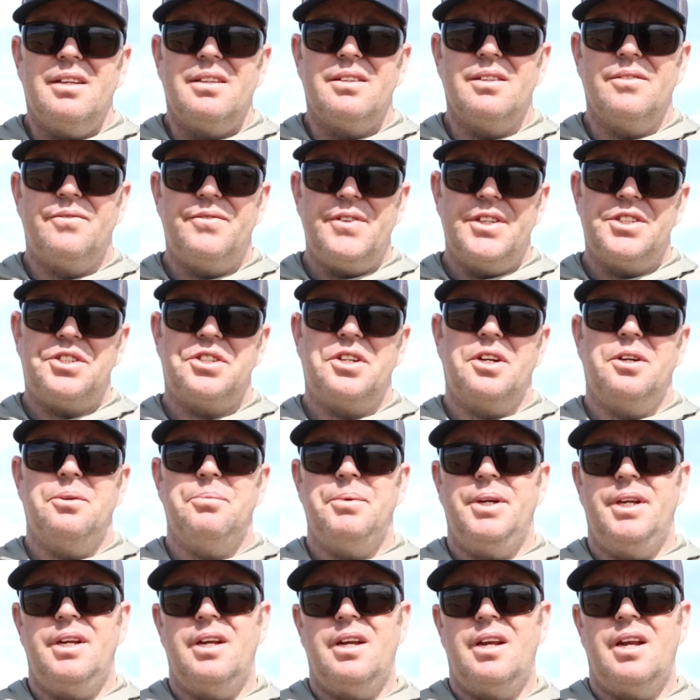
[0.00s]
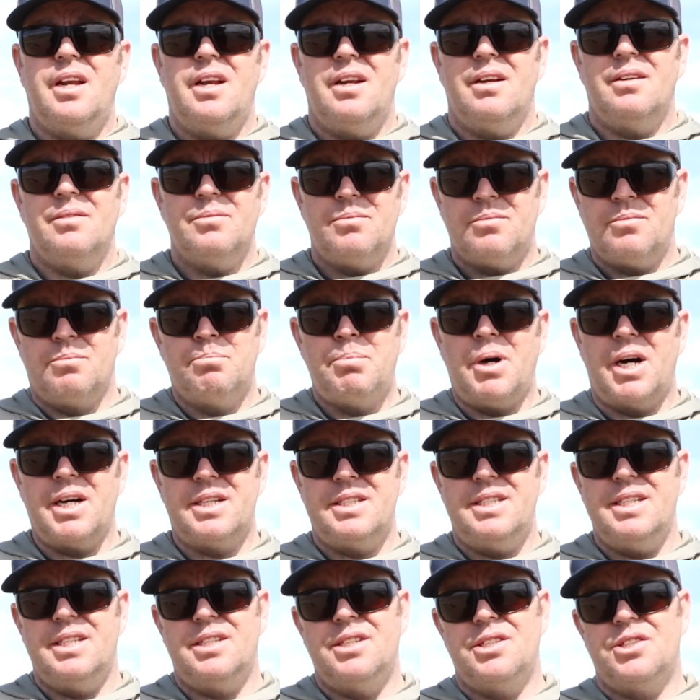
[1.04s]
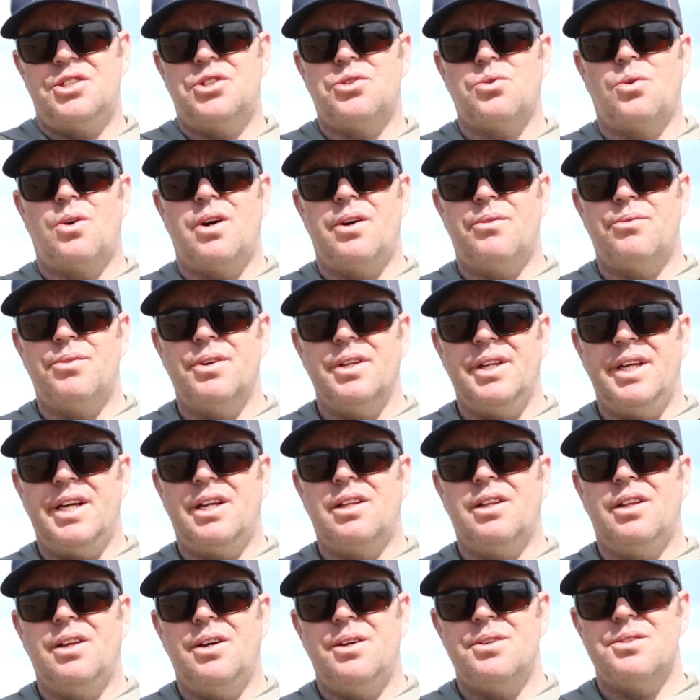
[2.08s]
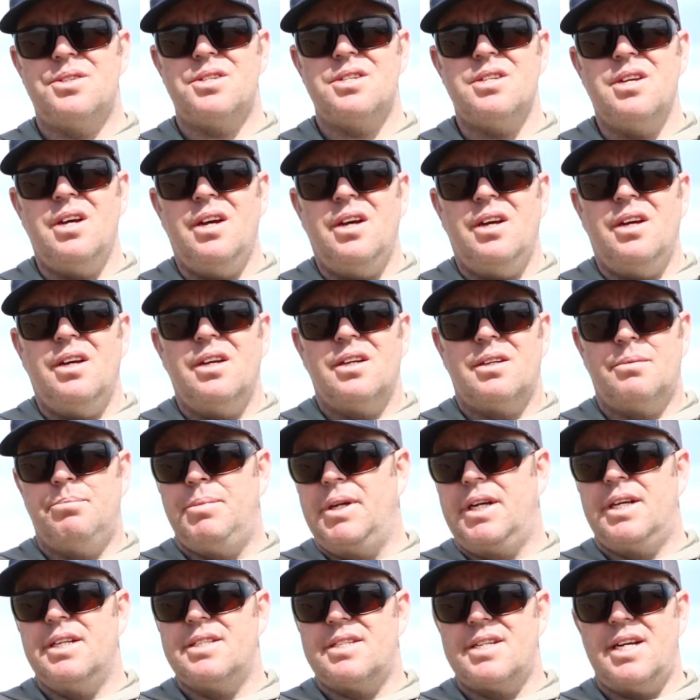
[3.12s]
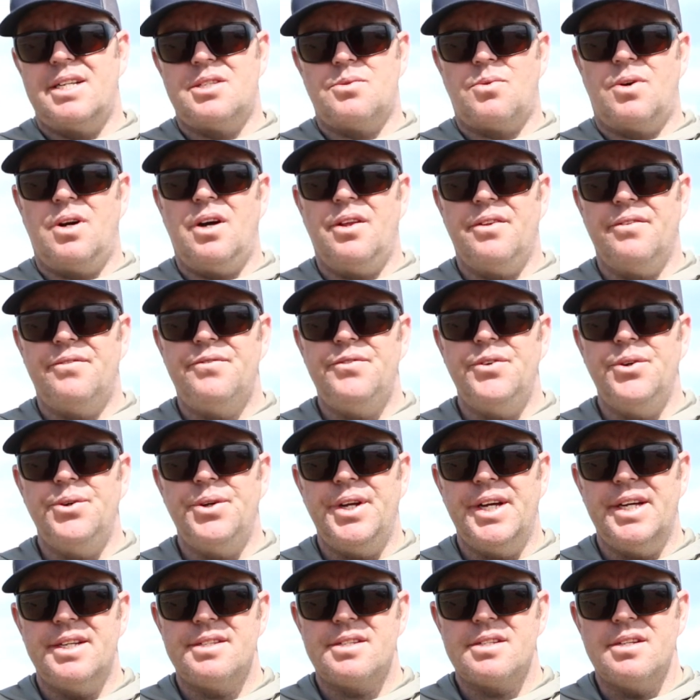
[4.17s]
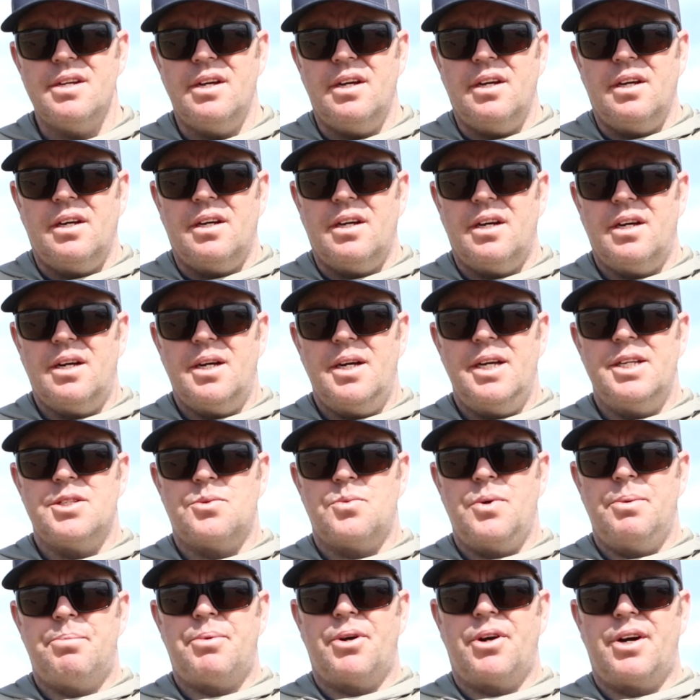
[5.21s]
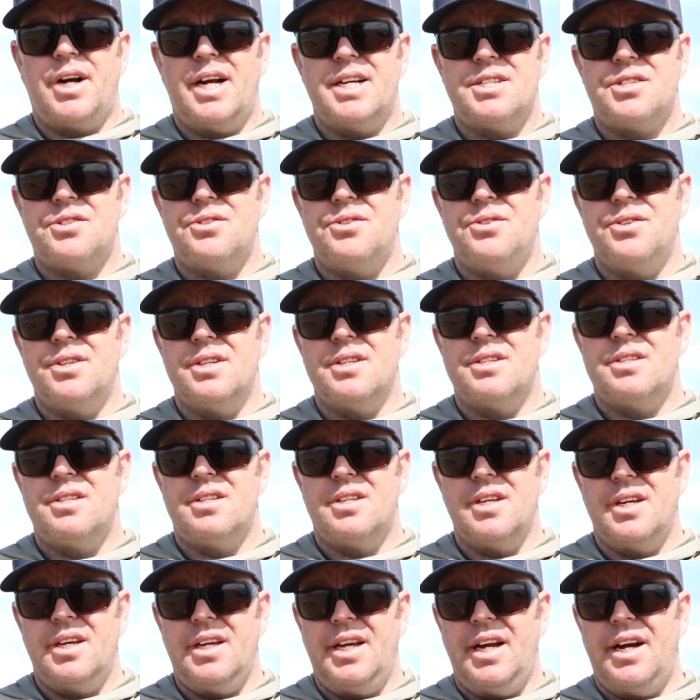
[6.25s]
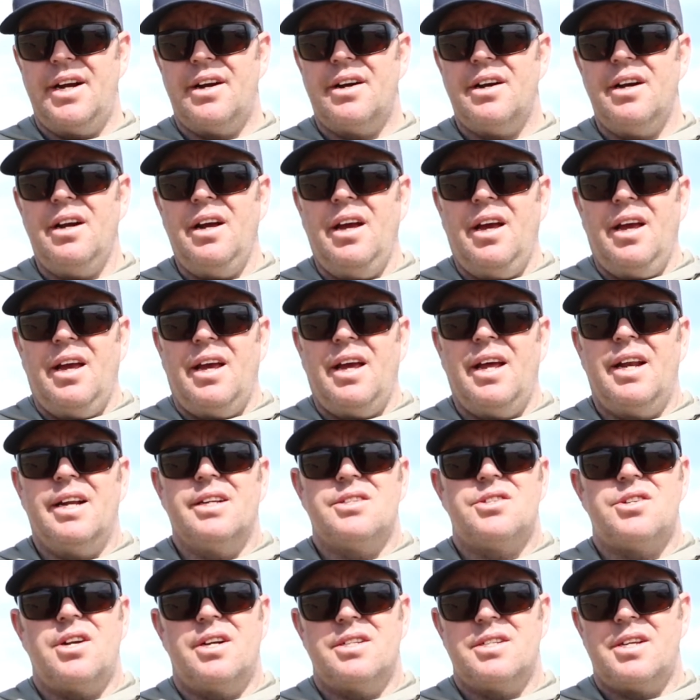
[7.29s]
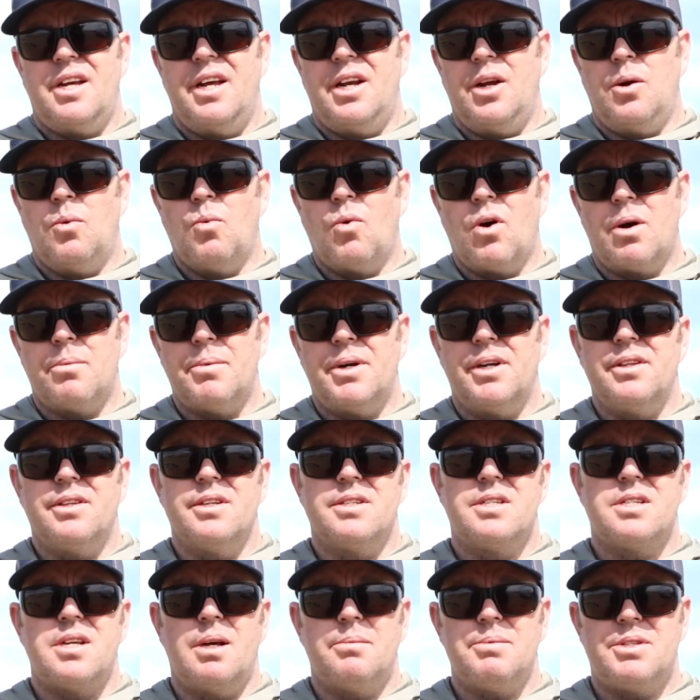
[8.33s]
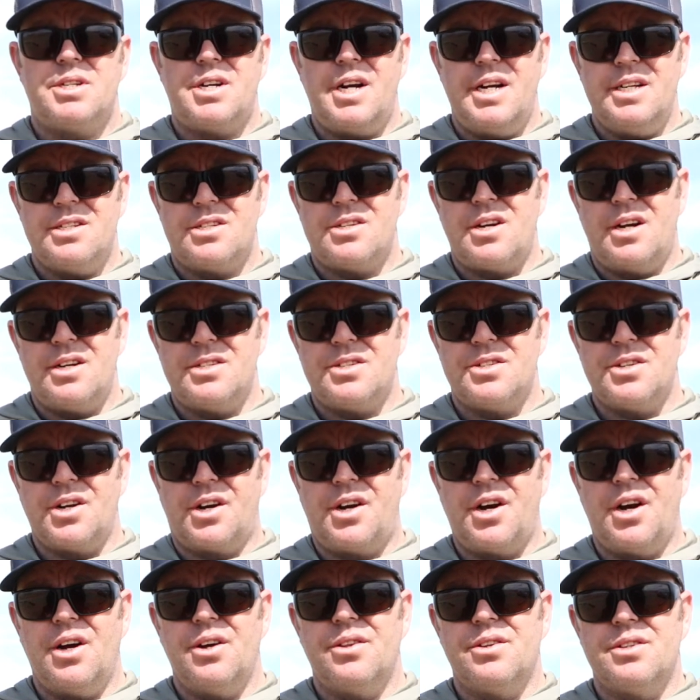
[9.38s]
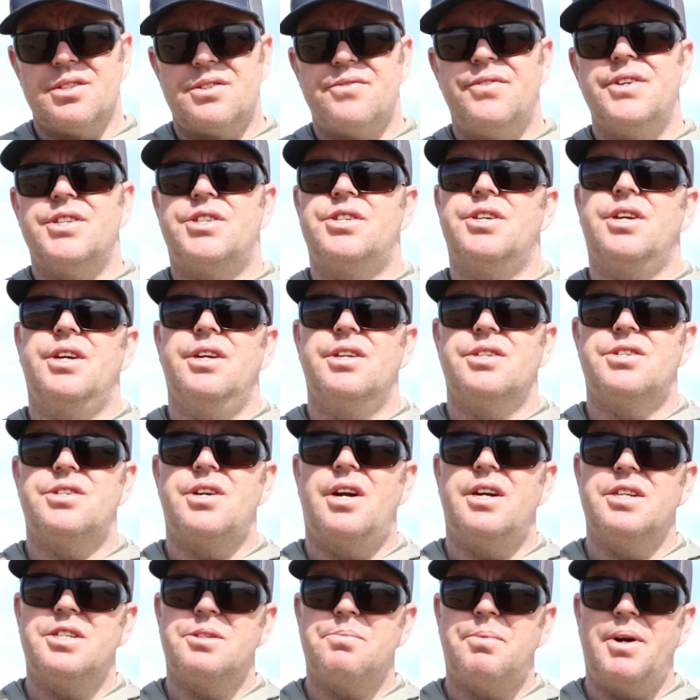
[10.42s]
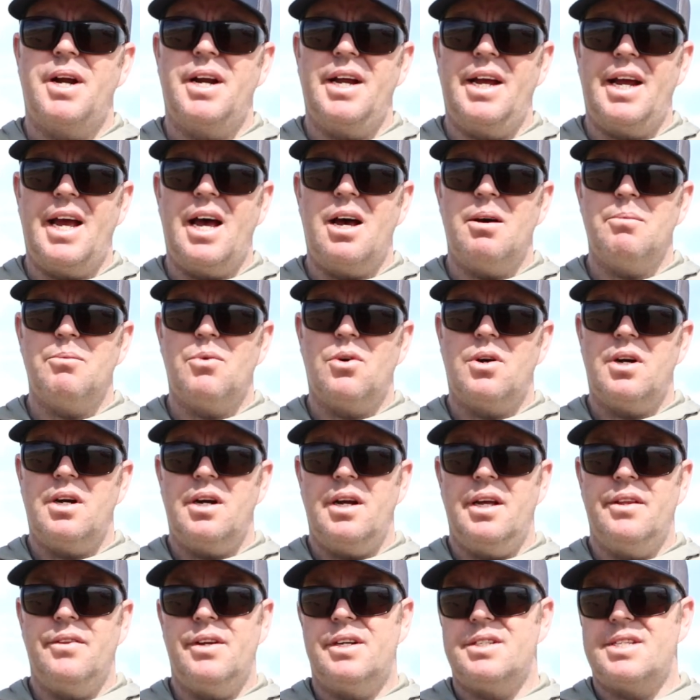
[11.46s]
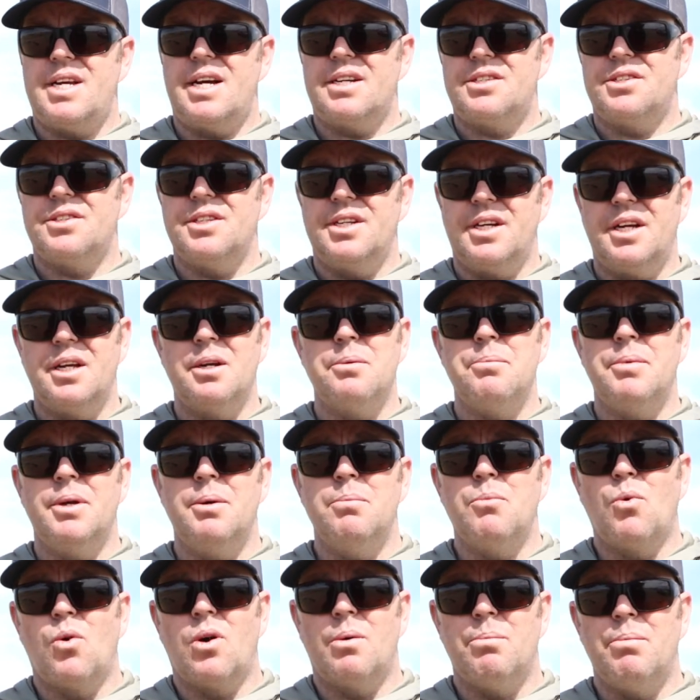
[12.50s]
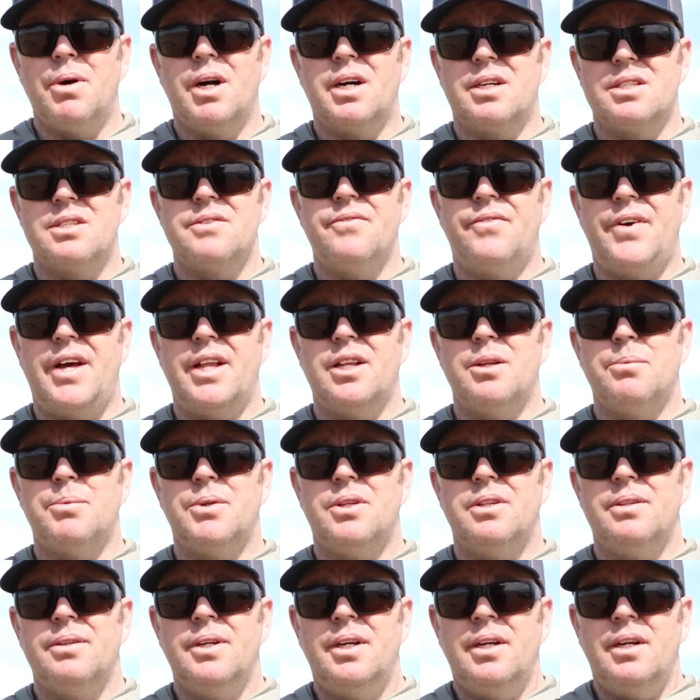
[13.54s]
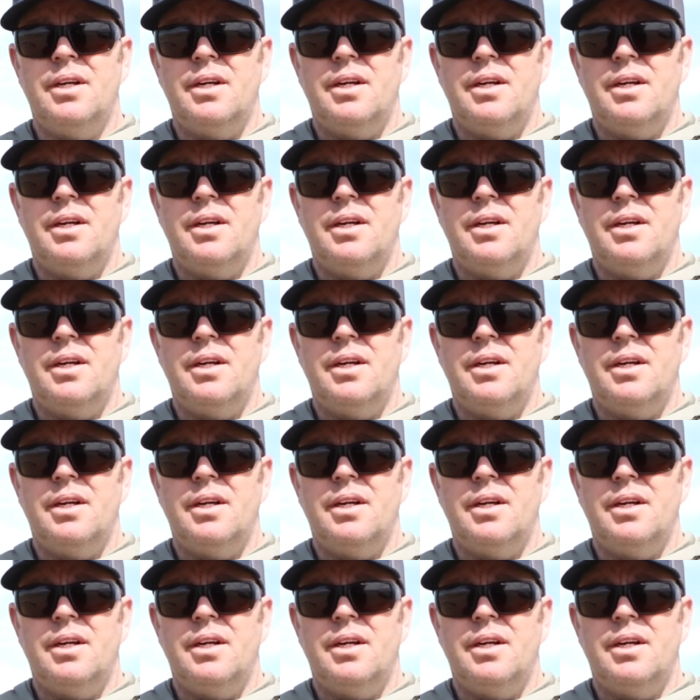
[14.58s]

the fish are going to be bucked into shore really close, because that's where all the food is. As we progress through the year and it starts getting warmer, the substrate starts to grow, those fish are going to start spreading out more, and there's actually going to be more bugs available.